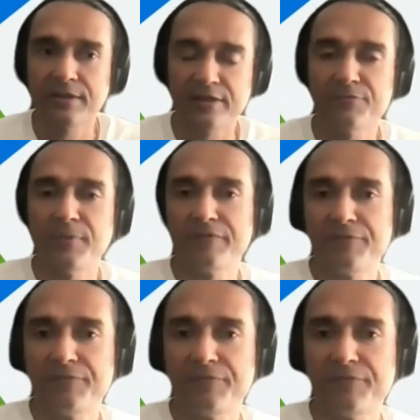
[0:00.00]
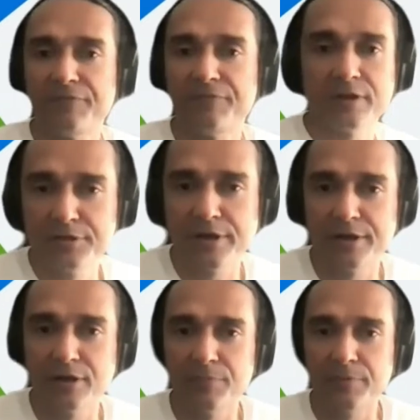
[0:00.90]
That's my favorite
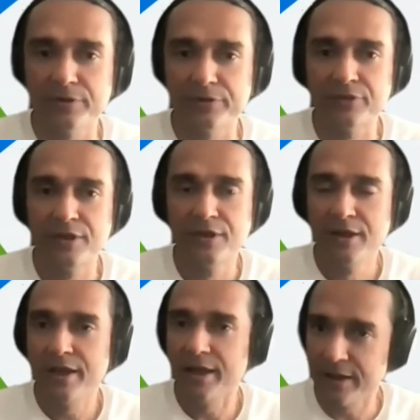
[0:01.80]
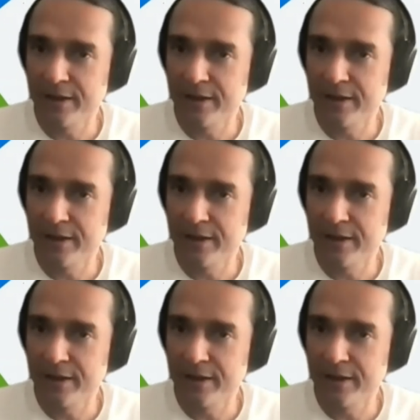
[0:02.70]
recommendation right now because